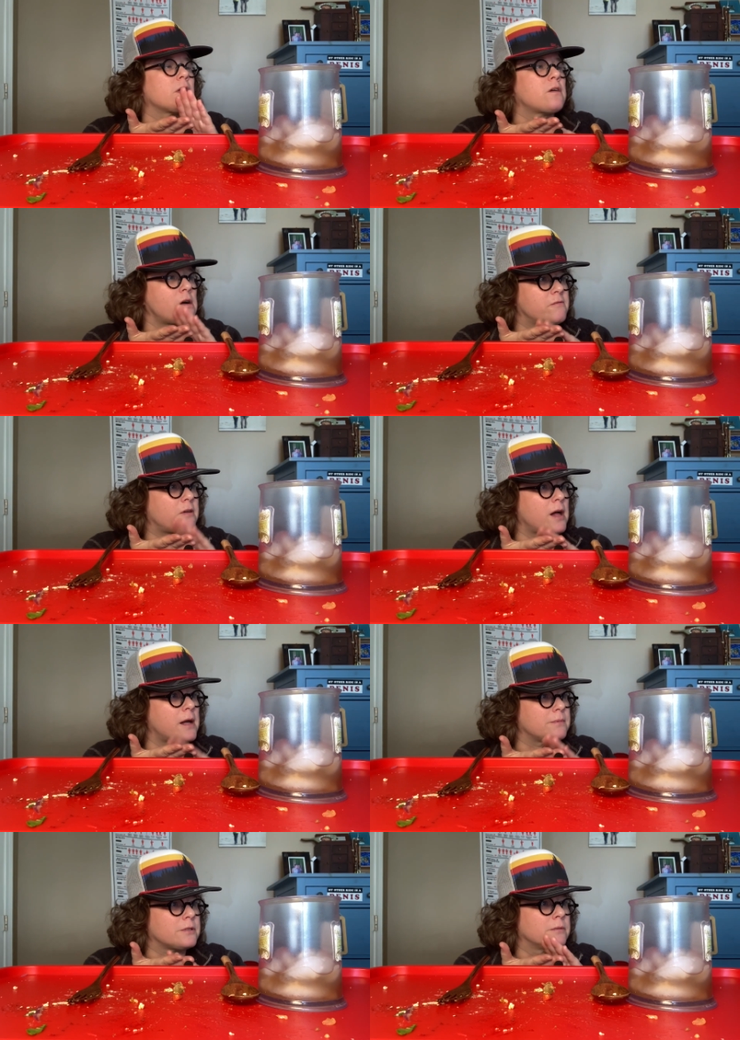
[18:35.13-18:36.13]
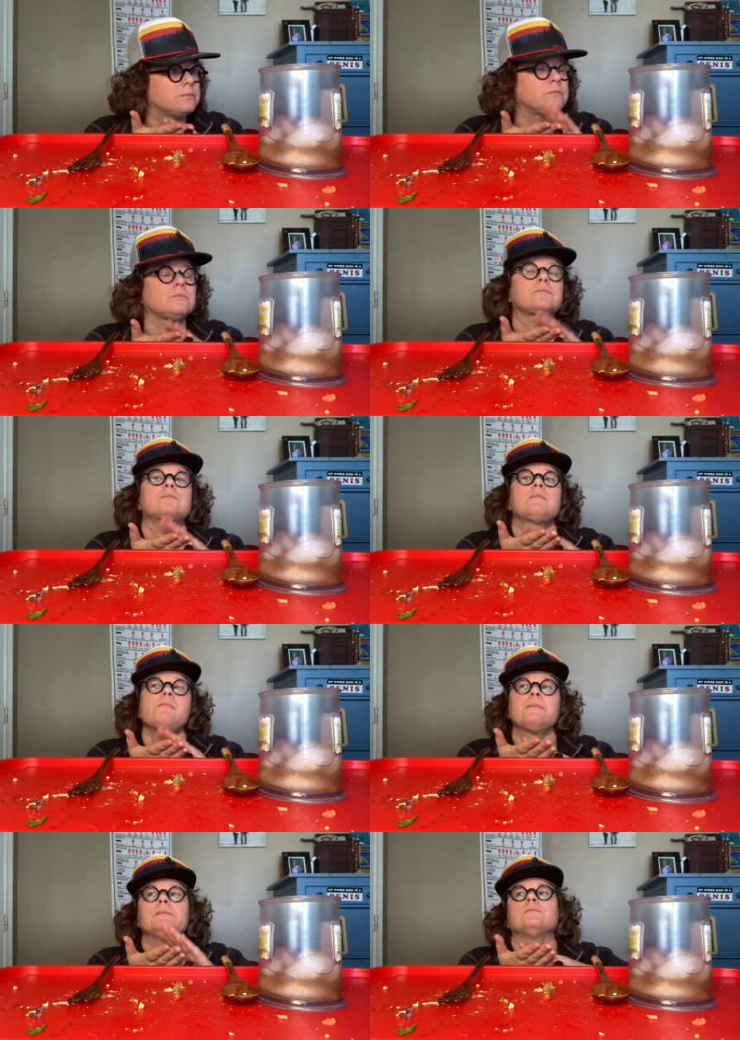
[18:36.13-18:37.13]
Golf claps.
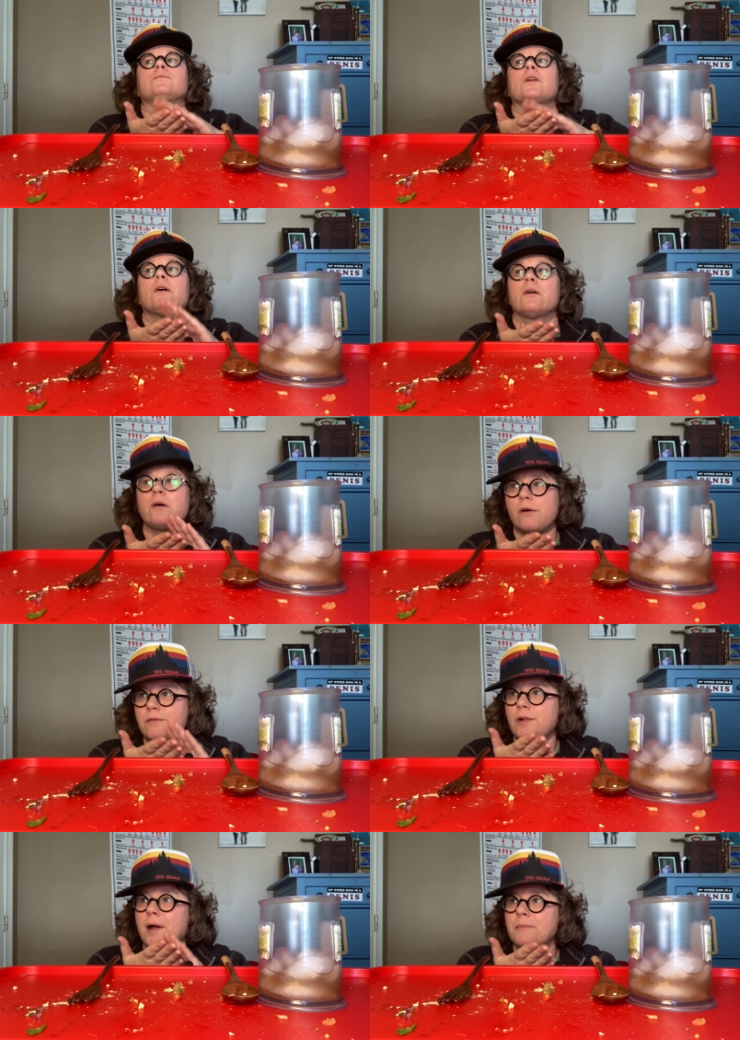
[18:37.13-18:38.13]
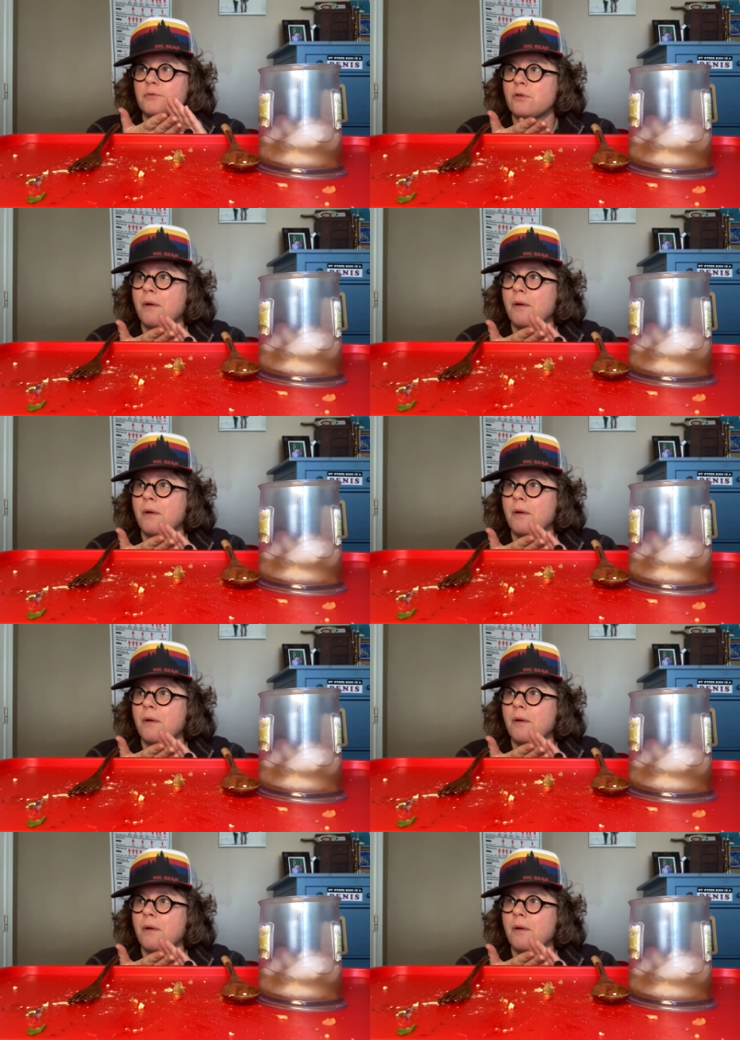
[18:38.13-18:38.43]
Golf claps.